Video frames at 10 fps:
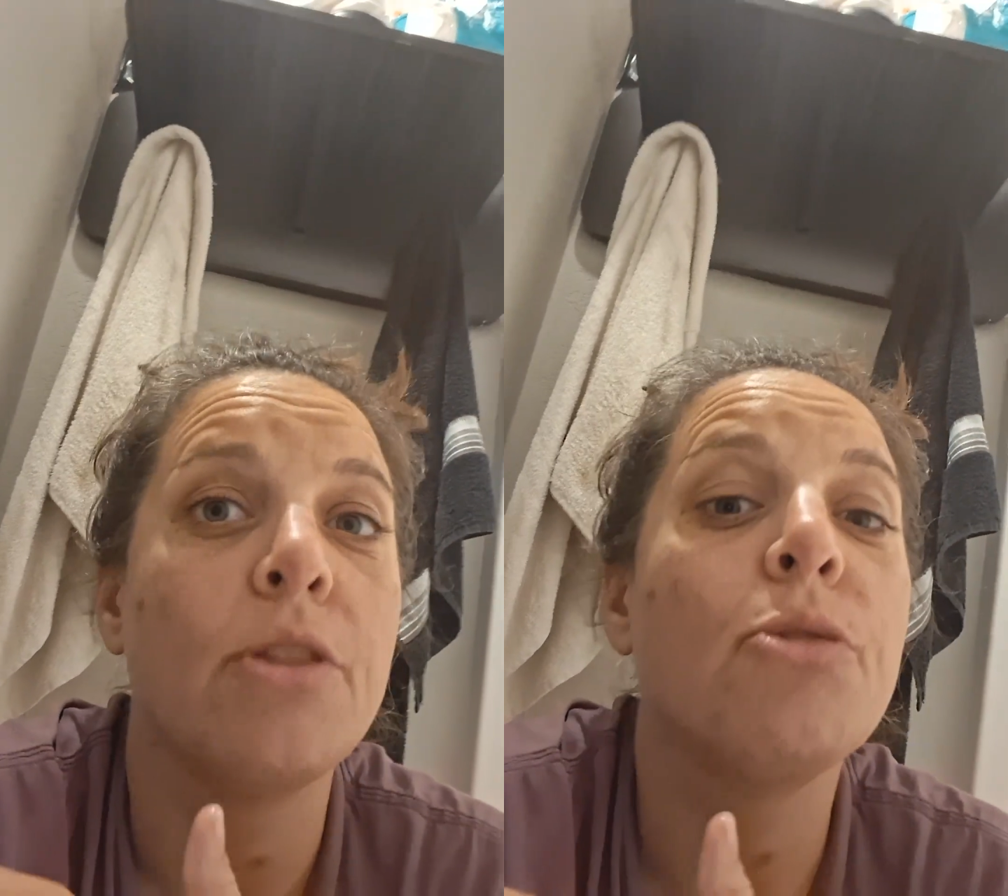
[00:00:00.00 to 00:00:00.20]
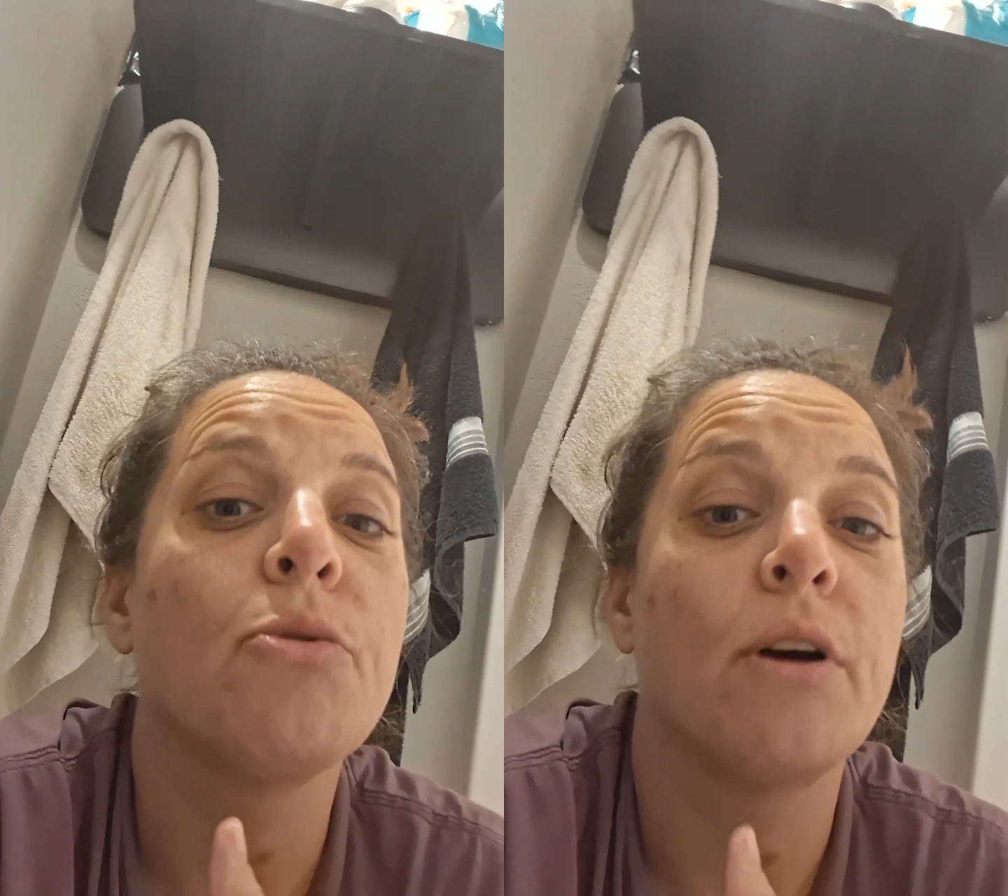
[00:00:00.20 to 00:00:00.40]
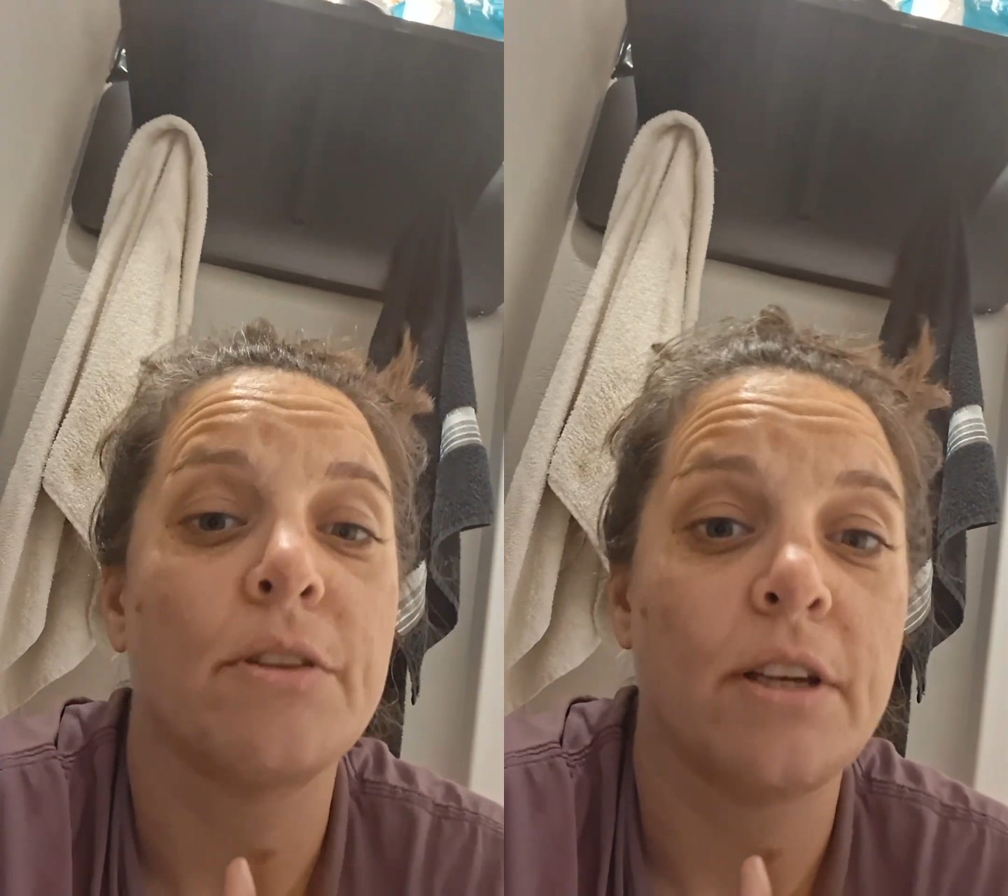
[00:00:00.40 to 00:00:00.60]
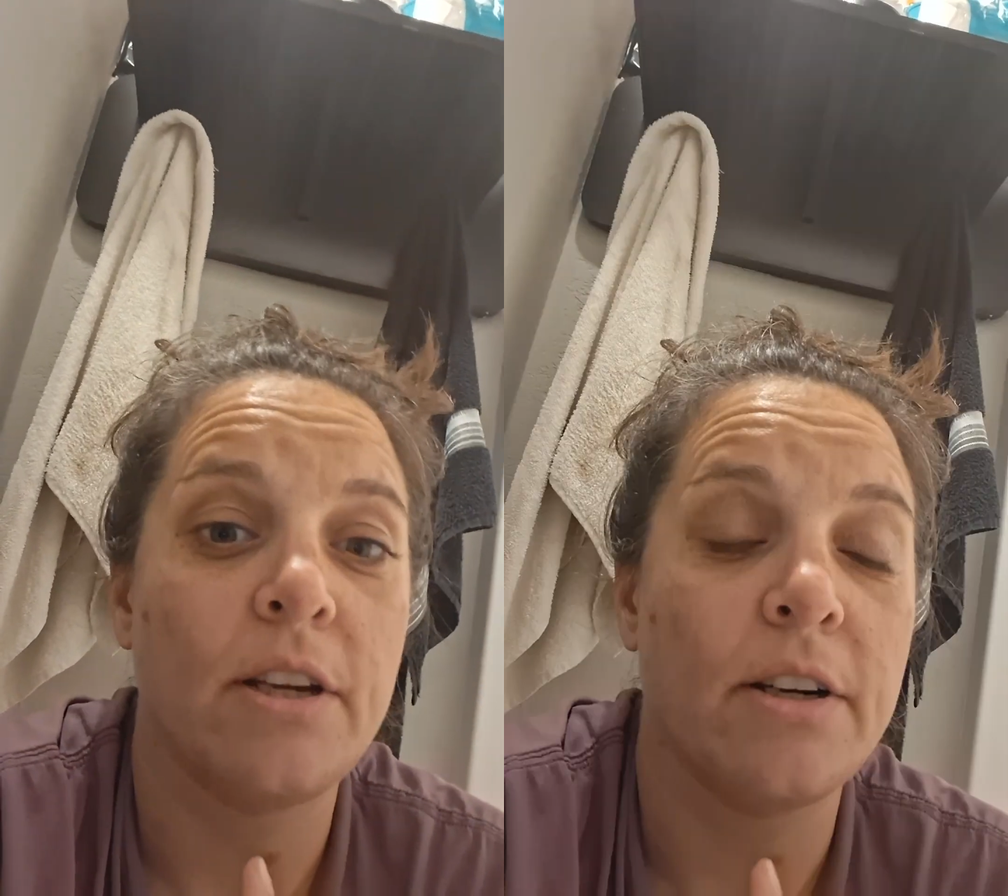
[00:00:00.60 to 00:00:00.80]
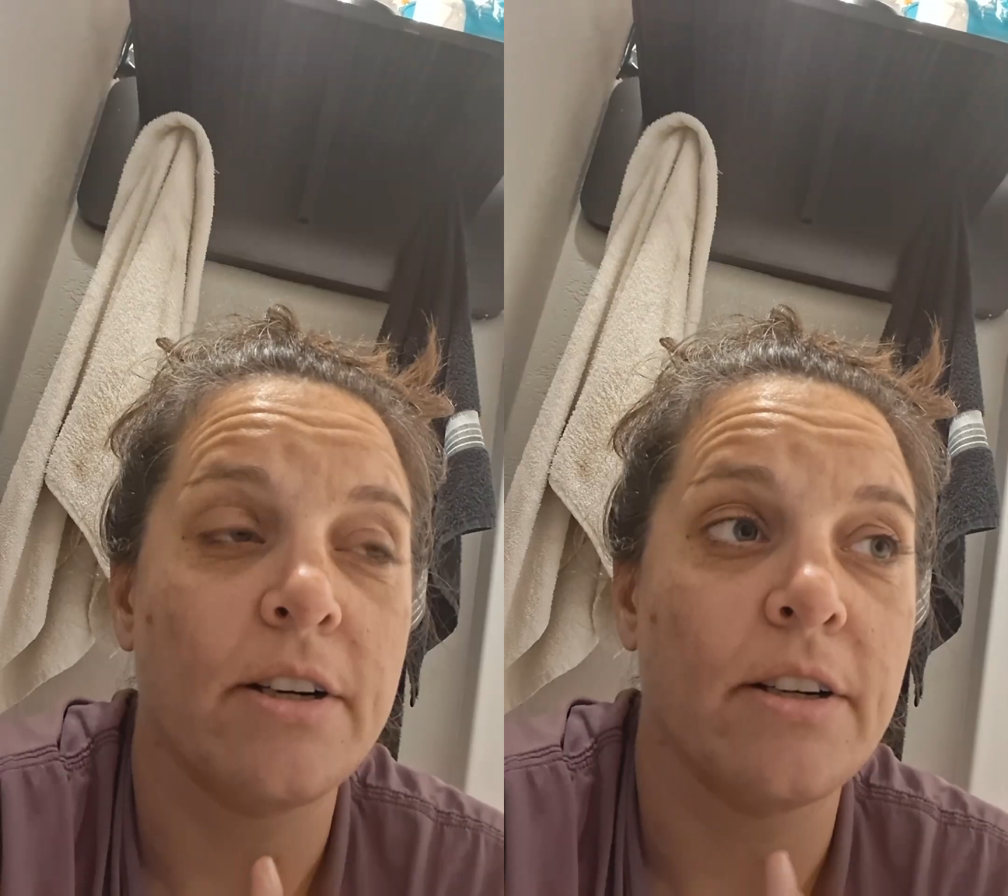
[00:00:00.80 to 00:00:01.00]
throughout the
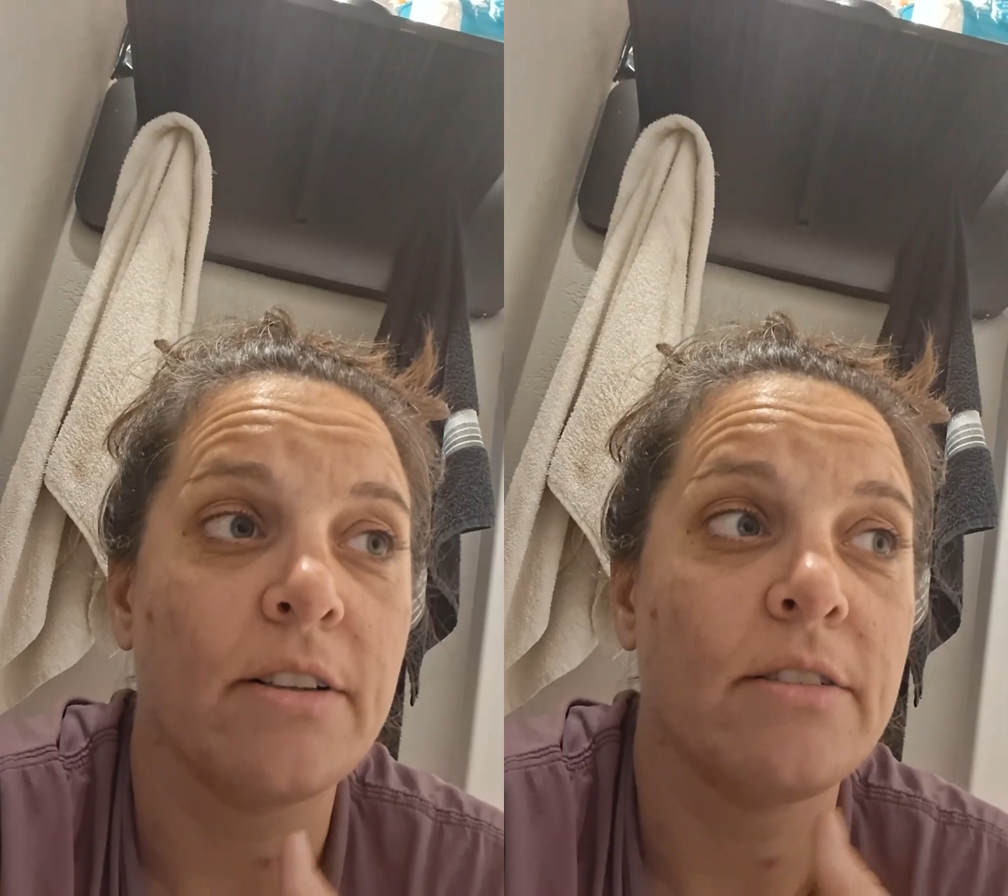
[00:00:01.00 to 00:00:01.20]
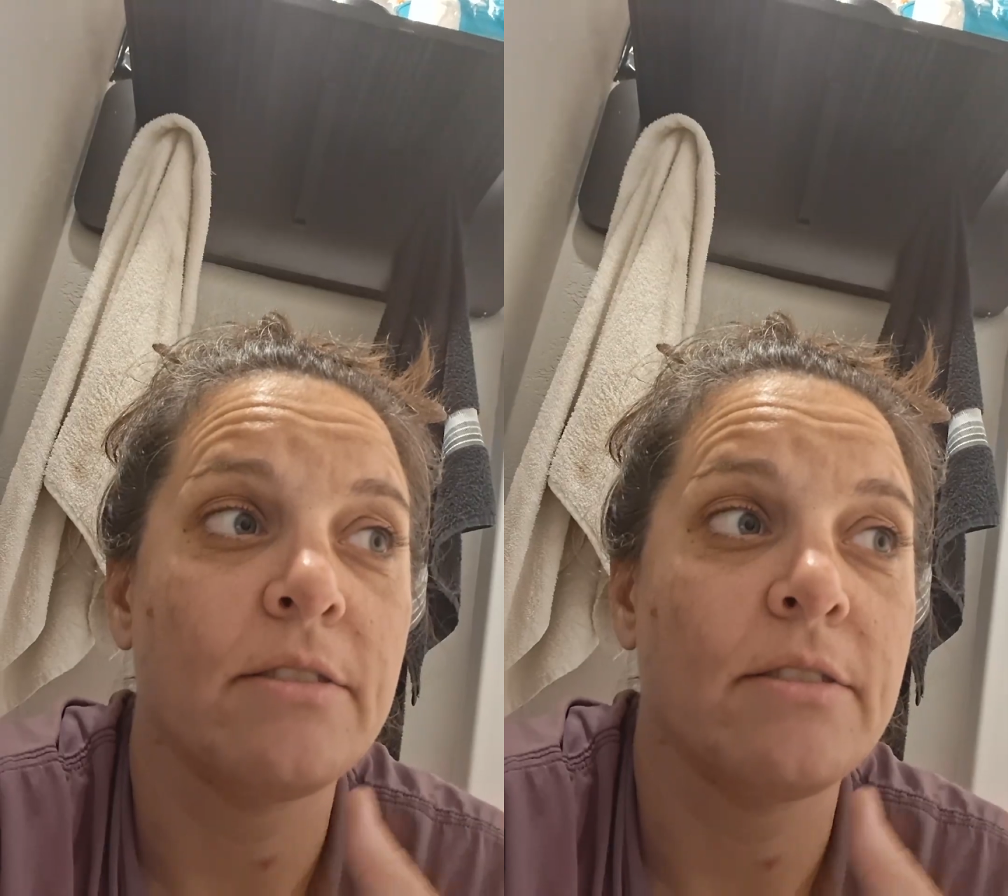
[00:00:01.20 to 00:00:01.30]
year.